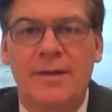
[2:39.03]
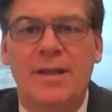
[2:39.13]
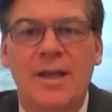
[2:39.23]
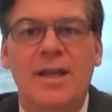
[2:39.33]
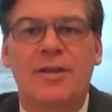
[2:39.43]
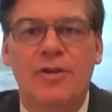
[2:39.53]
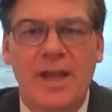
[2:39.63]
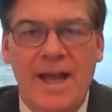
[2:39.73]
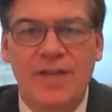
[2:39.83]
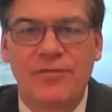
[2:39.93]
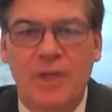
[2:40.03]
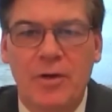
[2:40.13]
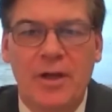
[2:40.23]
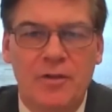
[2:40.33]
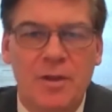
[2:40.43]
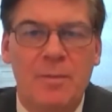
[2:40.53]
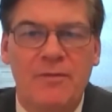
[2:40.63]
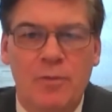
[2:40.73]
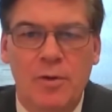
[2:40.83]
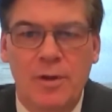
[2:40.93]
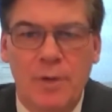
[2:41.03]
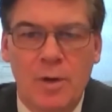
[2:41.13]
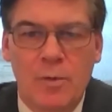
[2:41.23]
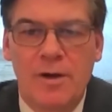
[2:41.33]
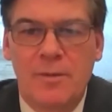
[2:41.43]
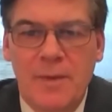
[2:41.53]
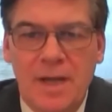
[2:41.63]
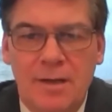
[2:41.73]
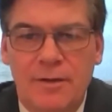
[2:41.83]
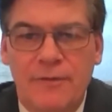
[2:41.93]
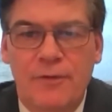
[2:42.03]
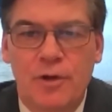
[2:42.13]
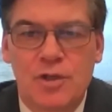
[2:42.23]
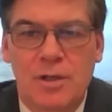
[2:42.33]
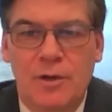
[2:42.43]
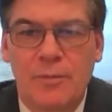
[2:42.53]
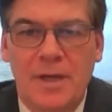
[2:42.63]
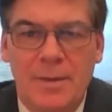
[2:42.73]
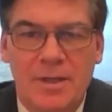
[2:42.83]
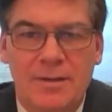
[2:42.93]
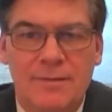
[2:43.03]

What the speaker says: can get their cash flow healthy before they're required to make their first loan payment.